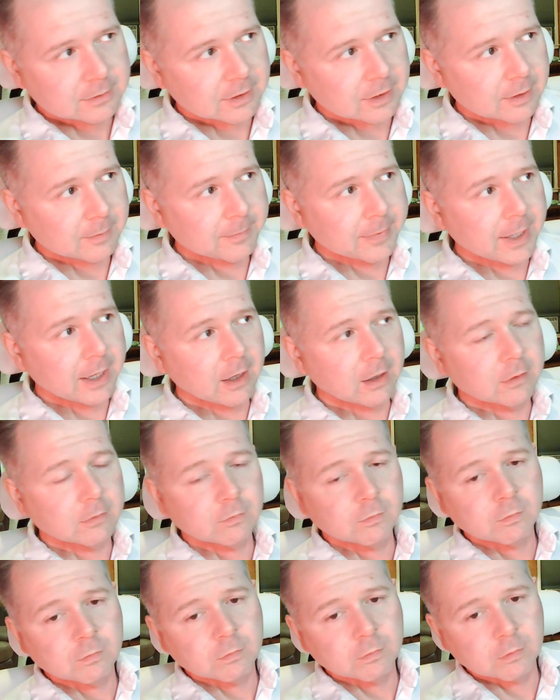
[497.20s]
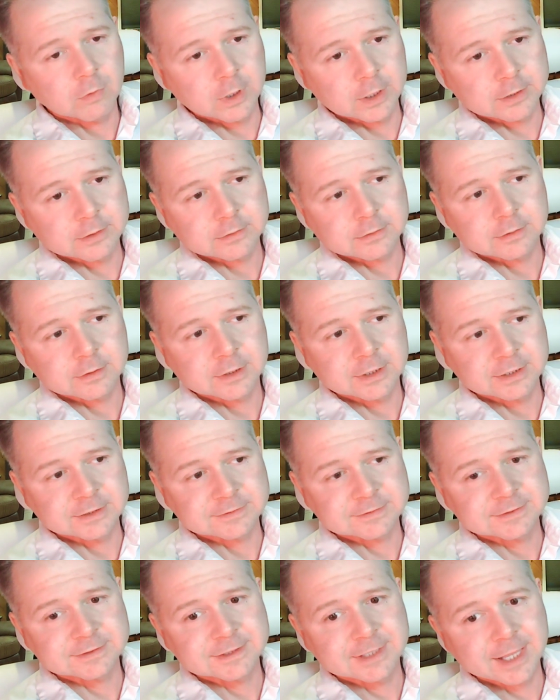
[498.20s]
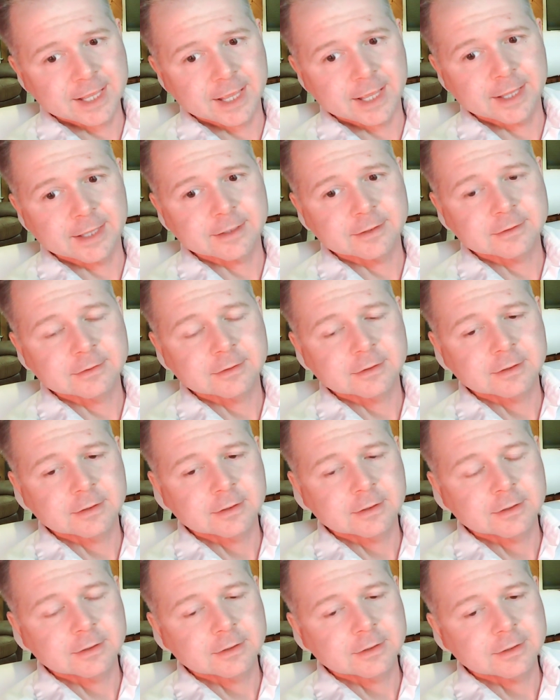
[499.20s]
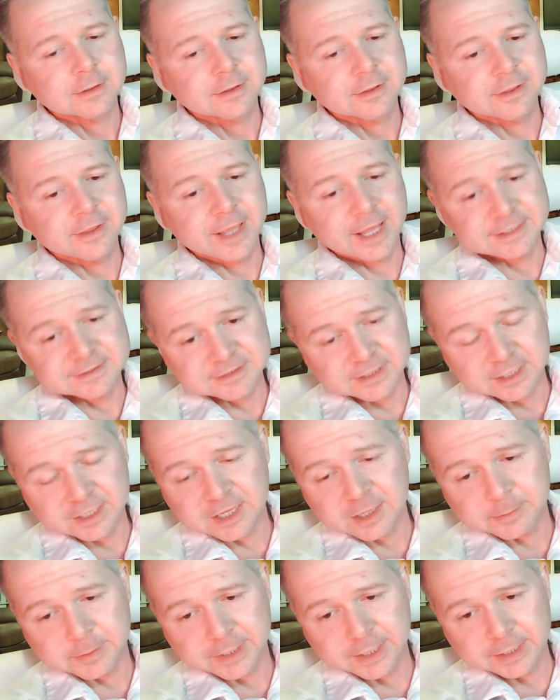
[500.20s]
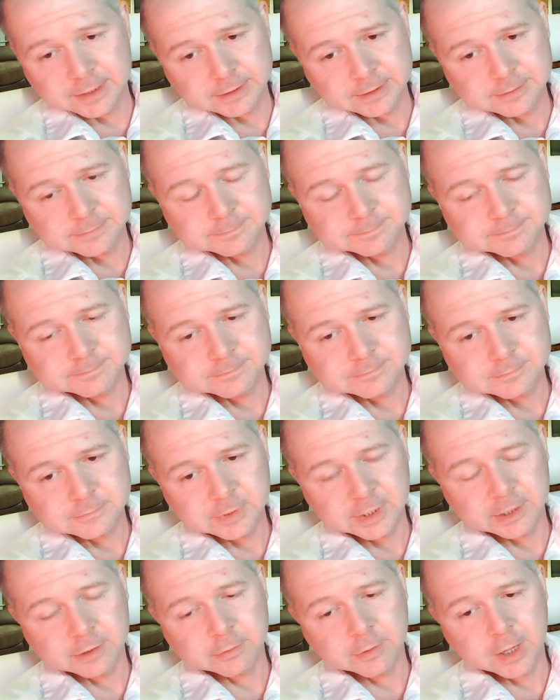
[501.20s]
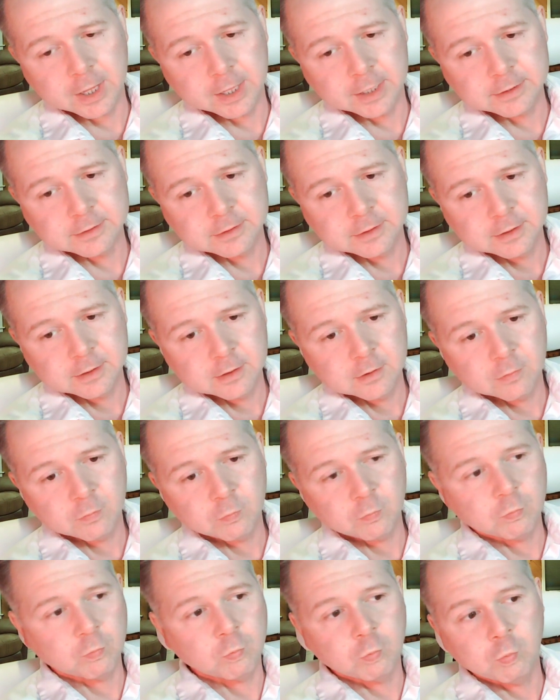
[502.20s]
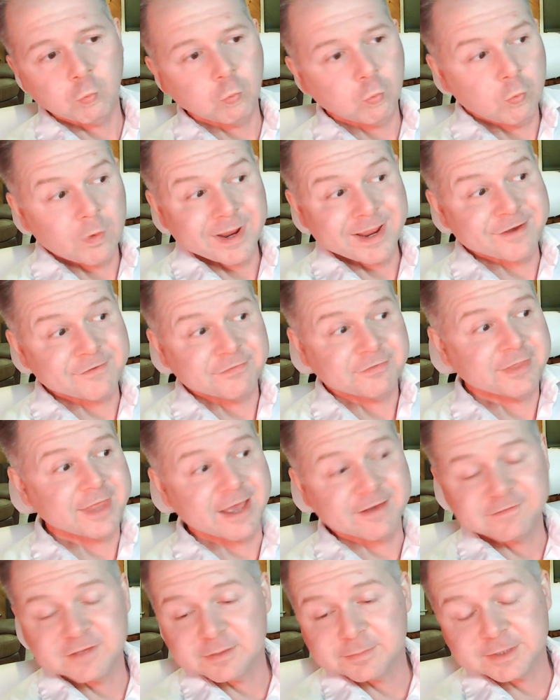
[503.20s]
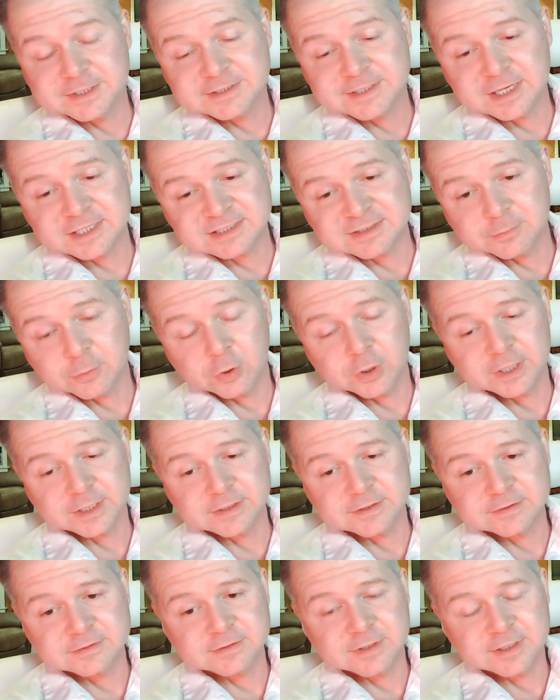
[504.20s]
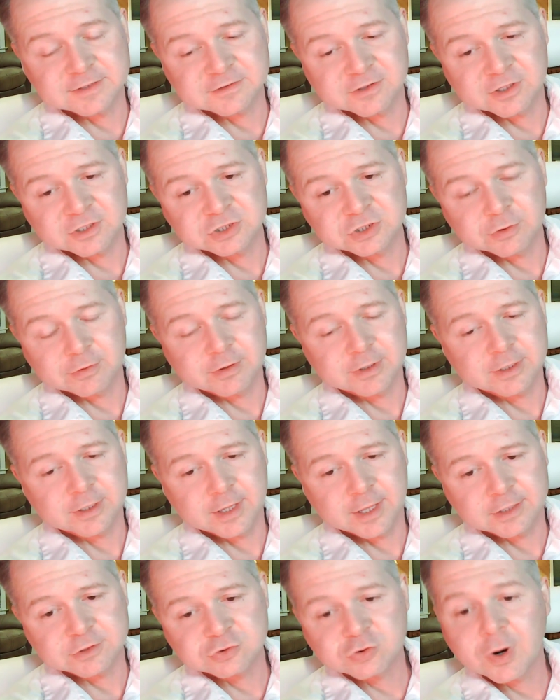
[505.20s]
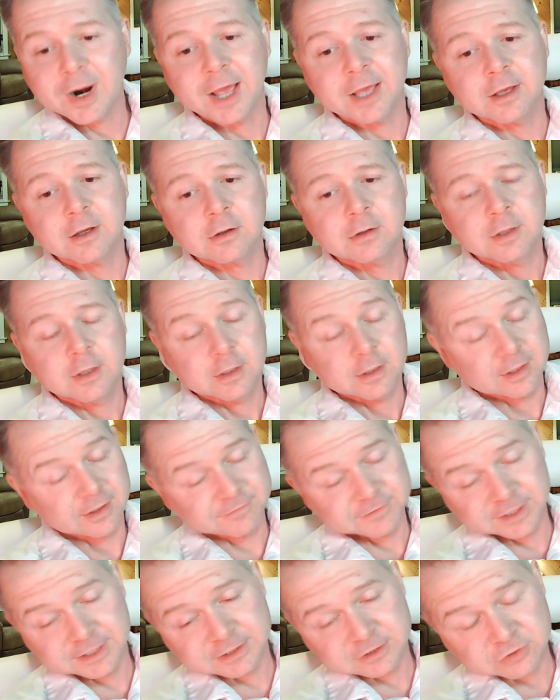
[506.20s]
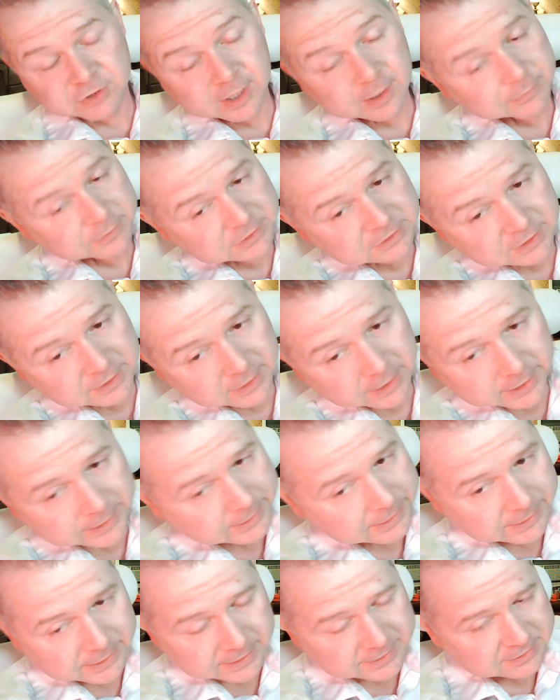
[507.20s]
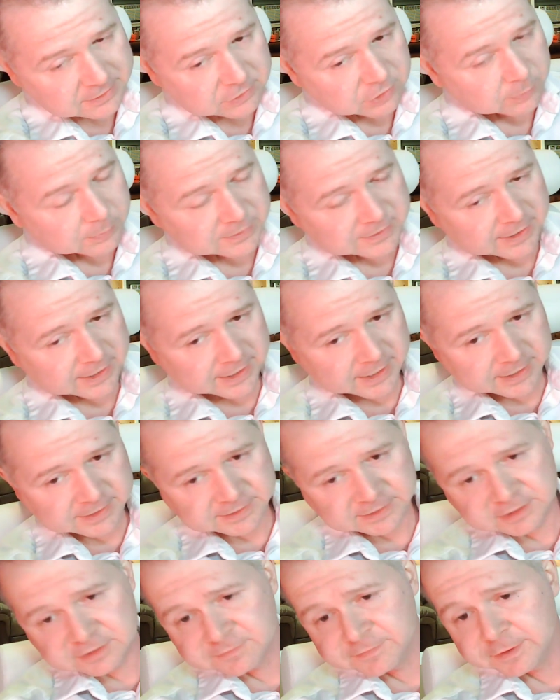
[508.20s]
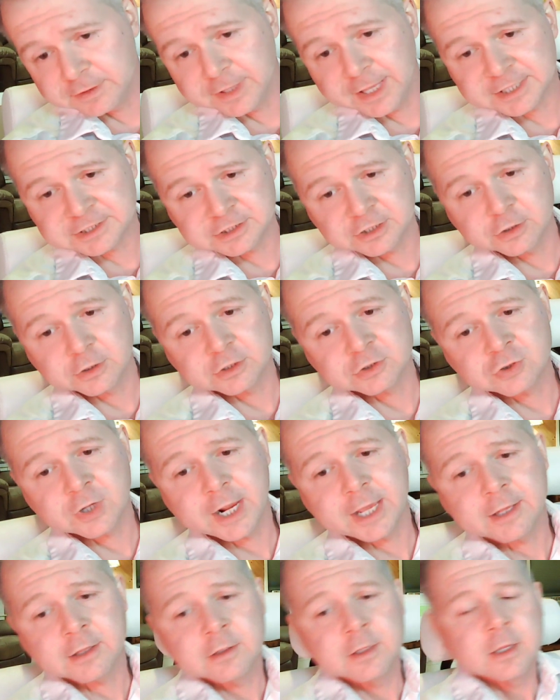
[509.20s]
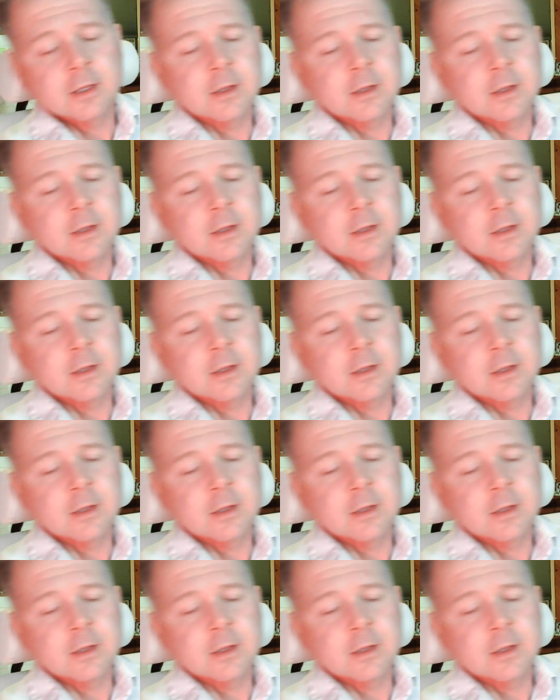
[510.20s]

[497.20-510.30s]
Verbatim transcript: about what he said, that's going to come in handy later on if that VP's testimony is, is an issue at, at trial. If you get to trial, which is unlikely, less than 2% of cases in this field actually go to trial.